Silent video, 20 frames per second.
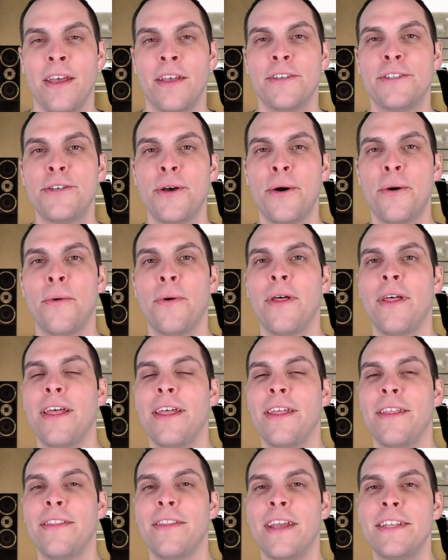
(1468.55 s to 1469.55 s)
So
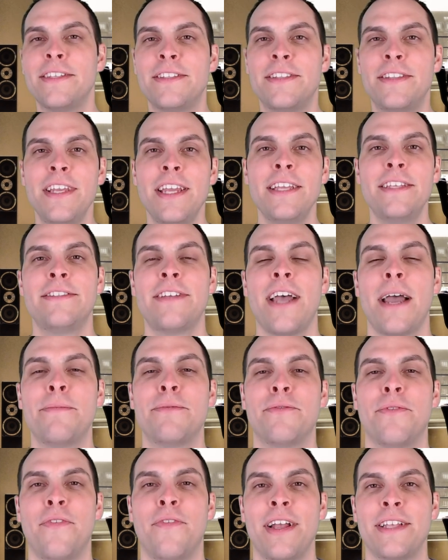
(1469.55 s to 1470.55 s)
it's these types
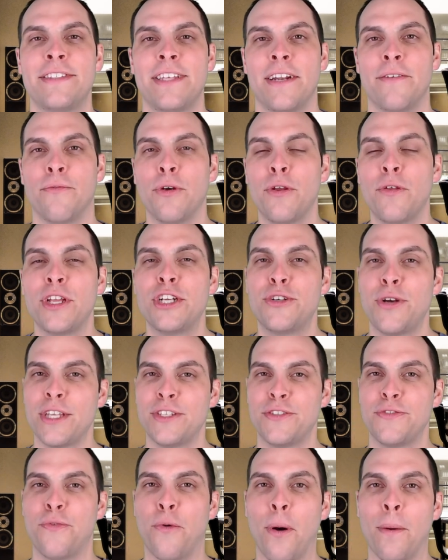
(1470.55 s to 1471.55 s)
of events that have really
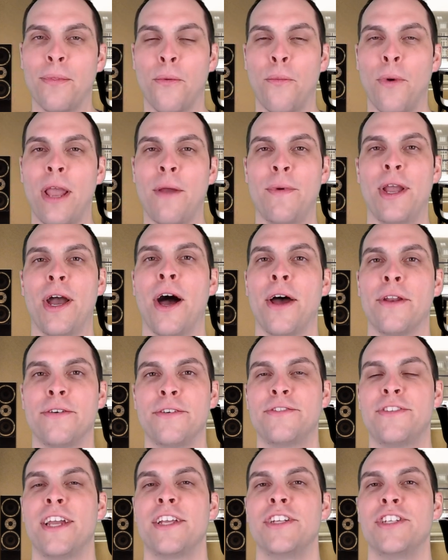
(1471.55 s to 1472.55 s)
transformed the way we
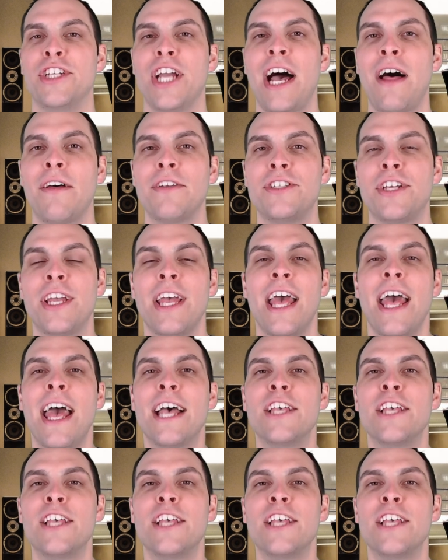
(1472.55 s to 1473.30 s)
understand geology,